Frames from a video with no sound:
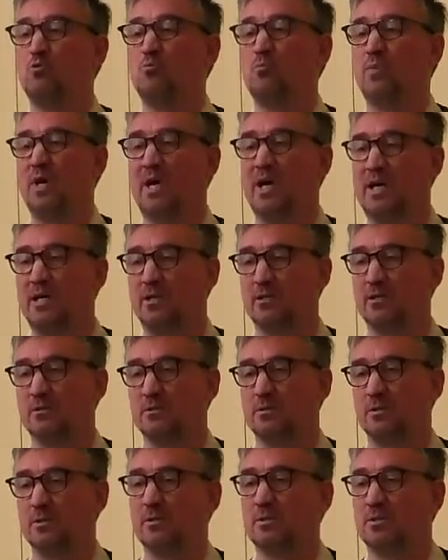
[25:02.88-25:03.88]
part
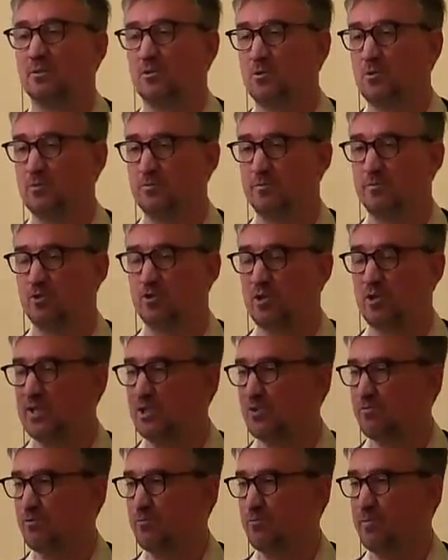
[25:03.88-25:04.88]
of the
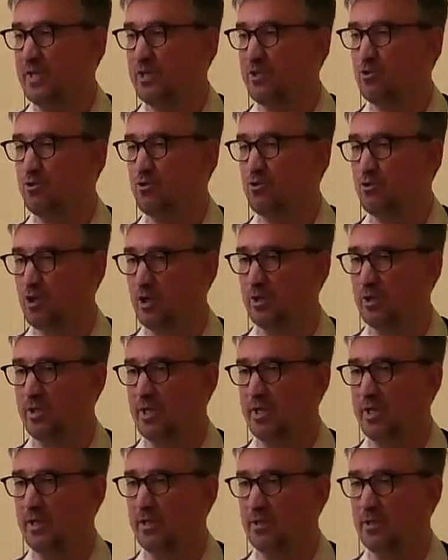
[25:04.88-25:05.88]
transformation
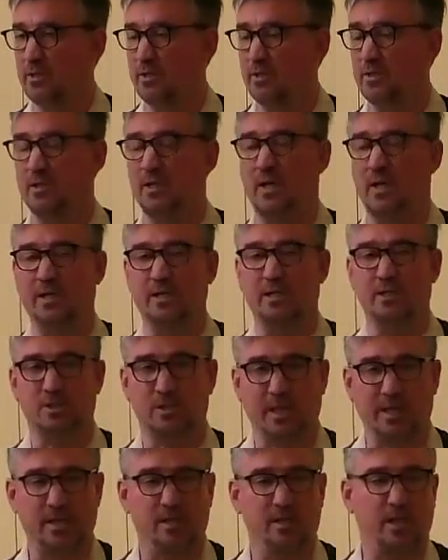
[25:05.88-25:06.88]
journey. And it's
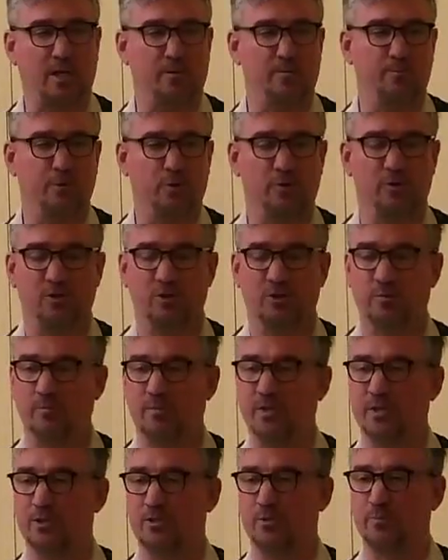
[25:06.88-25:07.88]
like that in Buddhism.
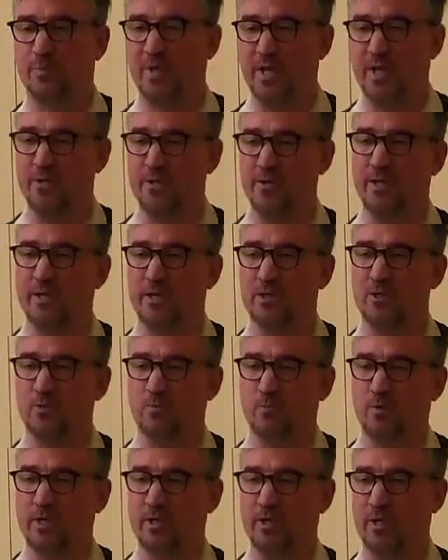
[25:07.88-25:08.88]
There's periods
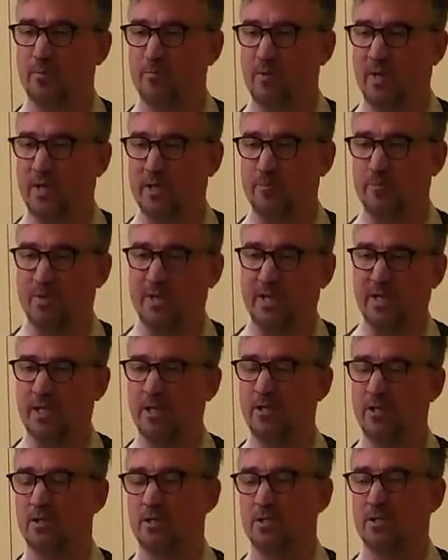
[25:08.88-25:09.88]
where it might be
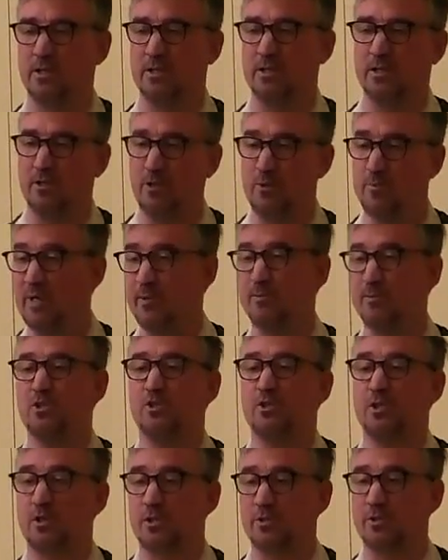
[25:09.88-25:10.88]
you might be
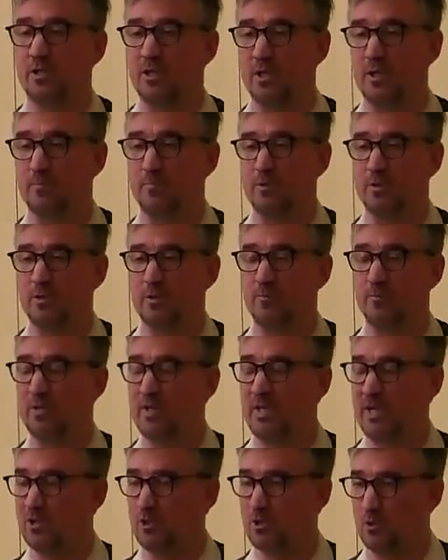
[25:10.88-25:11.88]
stirred up, but
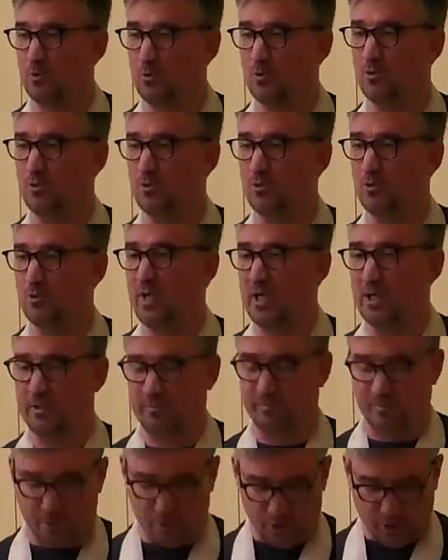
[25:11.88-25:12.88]
that's also part of
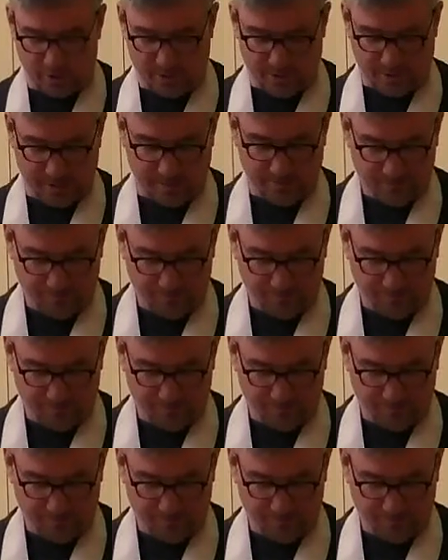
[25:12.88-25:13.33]
the journey.